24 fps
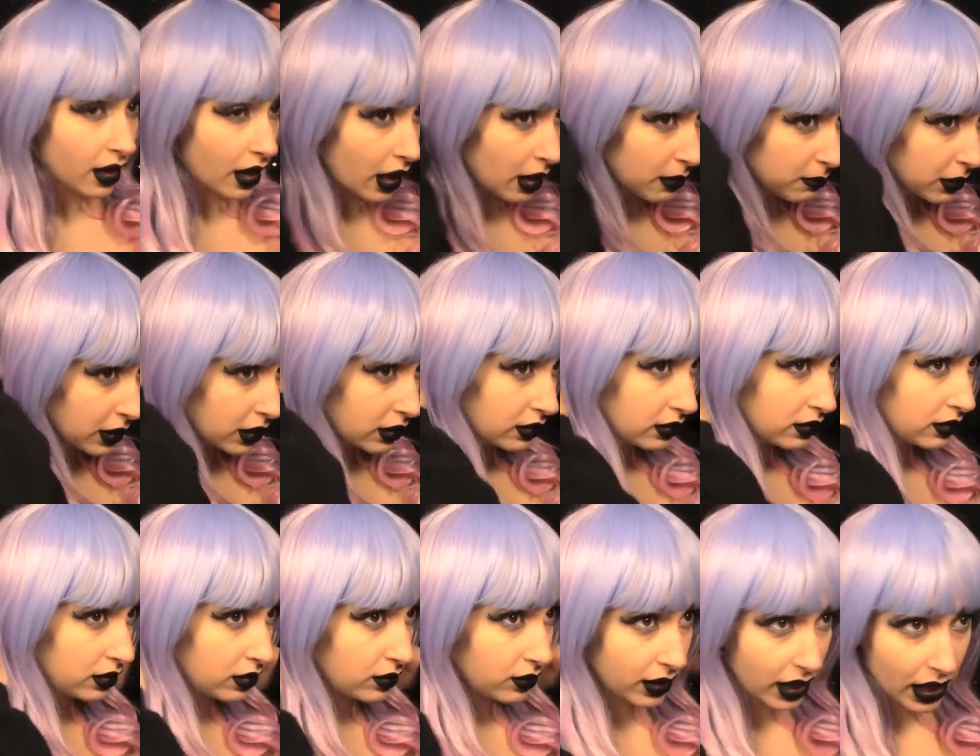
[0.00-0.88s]
I mean,
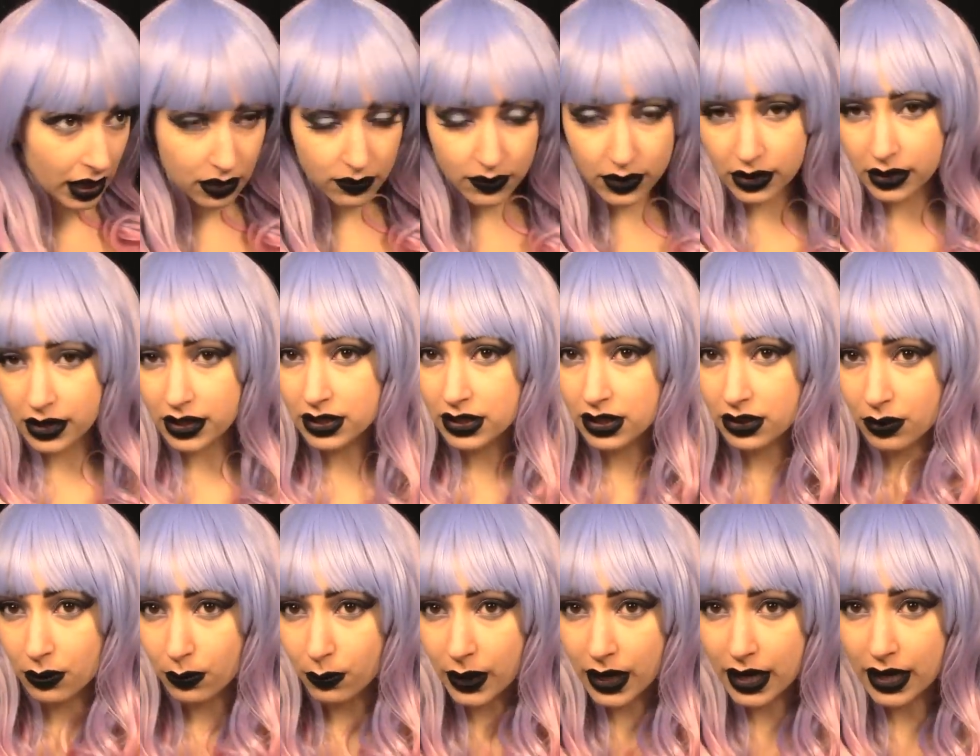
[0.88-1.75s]
you can't really see
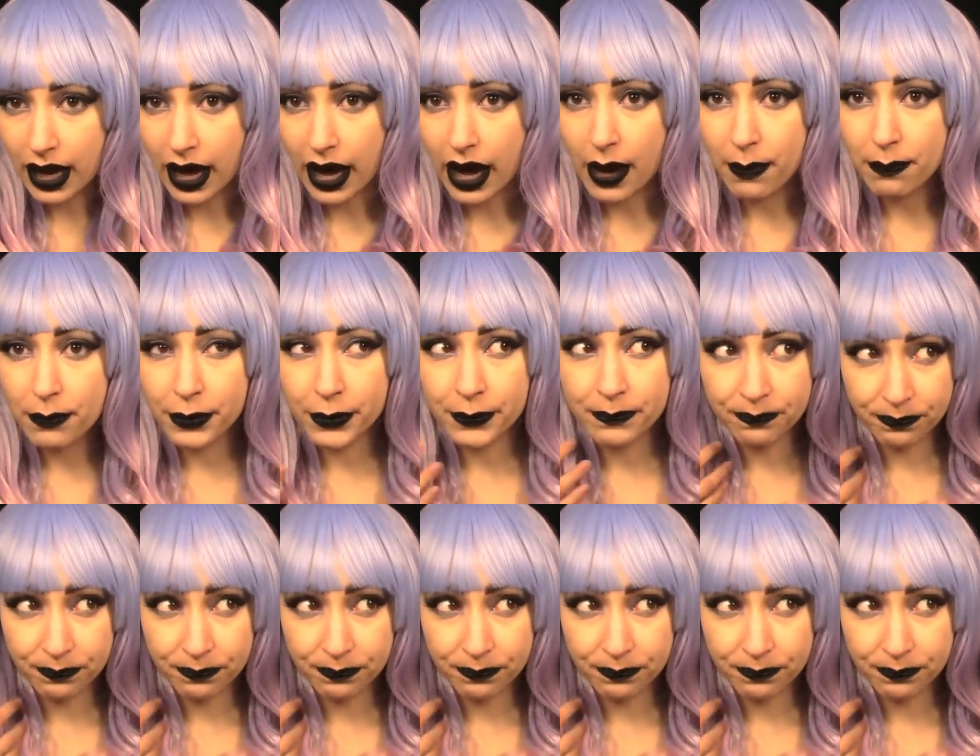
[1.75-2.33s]
the wig cap